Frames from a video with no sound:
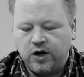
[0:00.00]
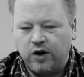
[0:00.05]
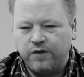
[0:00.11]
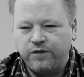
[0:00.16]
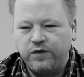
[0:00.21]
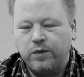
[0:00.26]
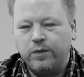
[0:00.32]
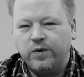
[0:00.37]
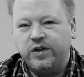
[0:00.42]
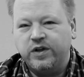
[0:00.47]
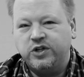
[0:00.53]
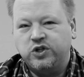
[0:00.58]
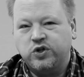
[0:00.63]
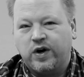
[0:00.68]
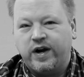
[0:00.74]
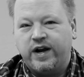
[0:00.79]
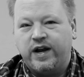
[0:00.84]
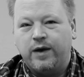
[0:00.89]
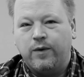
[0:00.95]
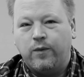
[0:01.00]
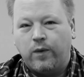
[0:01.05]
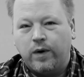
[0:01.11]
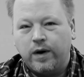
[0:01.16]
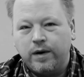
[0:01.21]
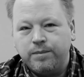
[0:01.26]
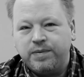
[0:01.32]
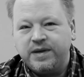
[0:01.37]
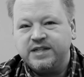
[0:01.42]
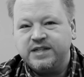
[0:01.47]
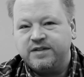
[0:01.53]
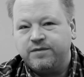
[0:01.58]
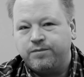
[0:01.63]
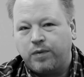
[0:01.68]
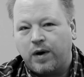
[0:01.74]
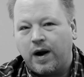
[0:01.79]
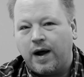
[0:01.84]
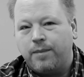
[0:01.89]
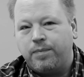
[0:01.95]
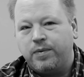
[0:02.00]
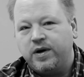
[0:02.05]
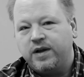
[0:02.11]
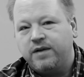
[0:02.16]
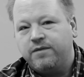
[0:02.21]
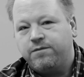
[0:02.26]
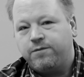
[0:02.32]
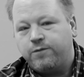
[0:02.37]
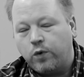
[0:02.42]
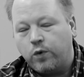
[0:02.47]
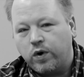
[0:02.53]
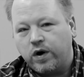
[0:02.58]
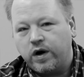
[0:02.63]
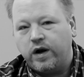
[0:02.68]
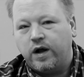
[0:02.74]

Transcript: you know, if you're really trading one piece of property for